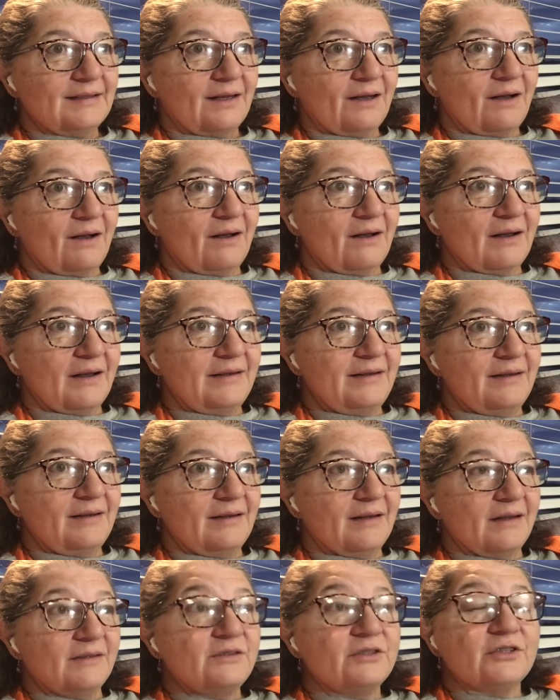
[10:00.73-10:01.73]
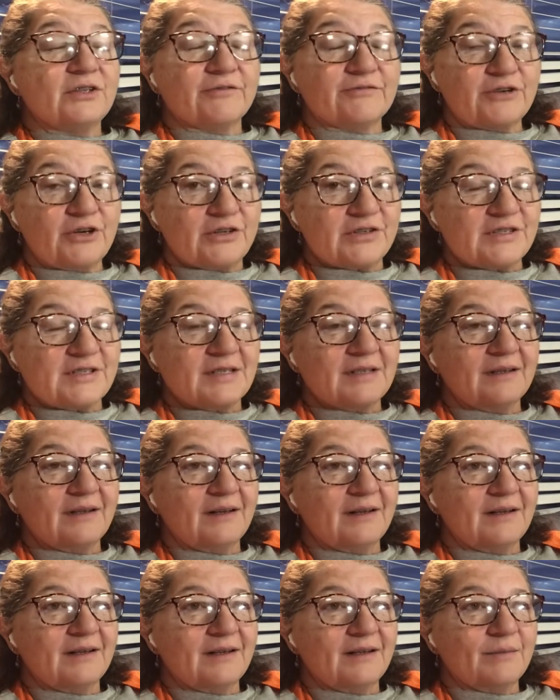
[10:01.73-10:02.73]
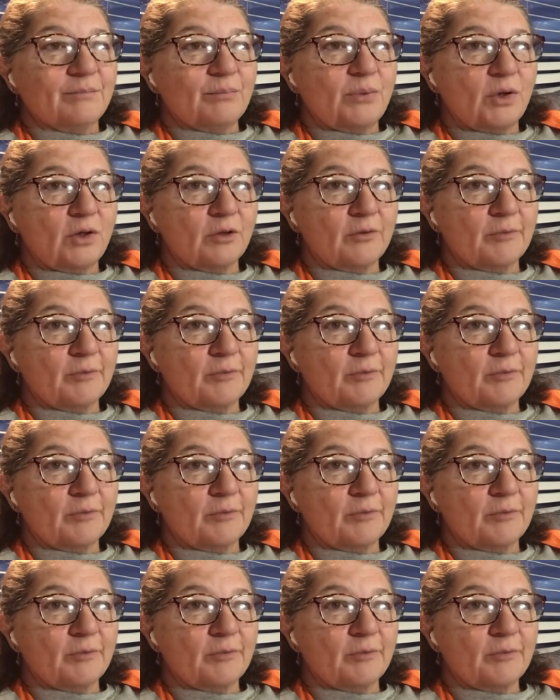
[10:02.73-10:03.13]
on the first Polar